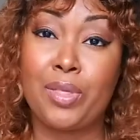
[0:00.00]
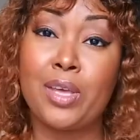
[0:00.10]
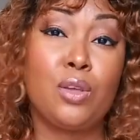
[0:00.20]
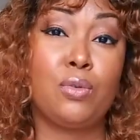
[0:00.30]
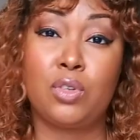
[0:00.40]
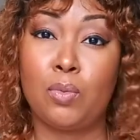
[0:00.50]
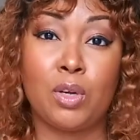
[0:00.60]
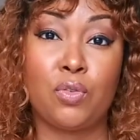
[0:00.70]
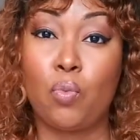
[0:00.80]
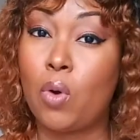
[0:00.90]
thank you so
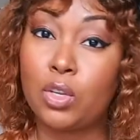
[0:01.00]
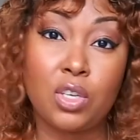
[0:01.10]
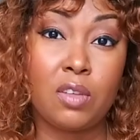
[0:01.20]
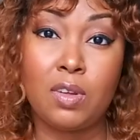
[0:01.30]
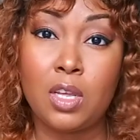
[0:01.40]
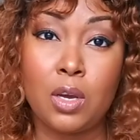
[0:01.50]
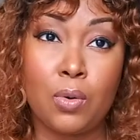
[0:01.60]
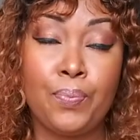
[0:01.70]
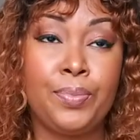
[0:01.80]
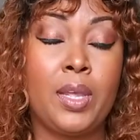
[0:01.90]
much for watching the video,